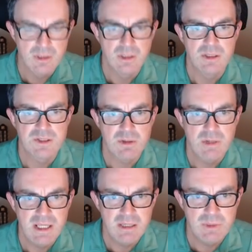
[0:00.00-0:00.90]
So
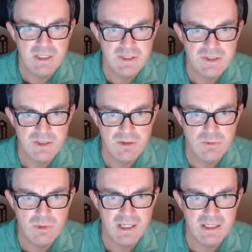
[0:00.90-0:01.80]
here we need two,
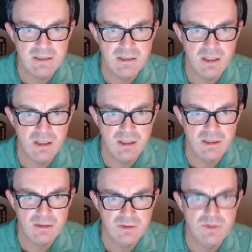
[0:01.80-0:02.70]
eight, nine,
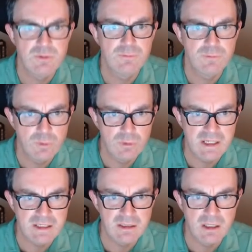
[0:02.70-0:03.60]
two, four,
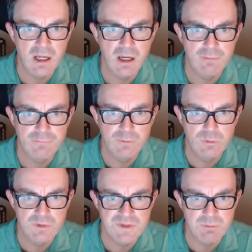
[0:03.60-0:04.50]
eight, nine. Ah,
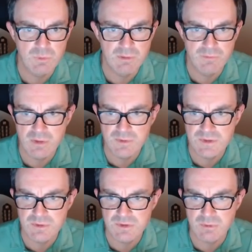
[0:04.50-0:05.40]
4 is in one of those
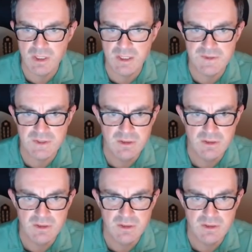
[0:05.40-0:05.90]
two squares.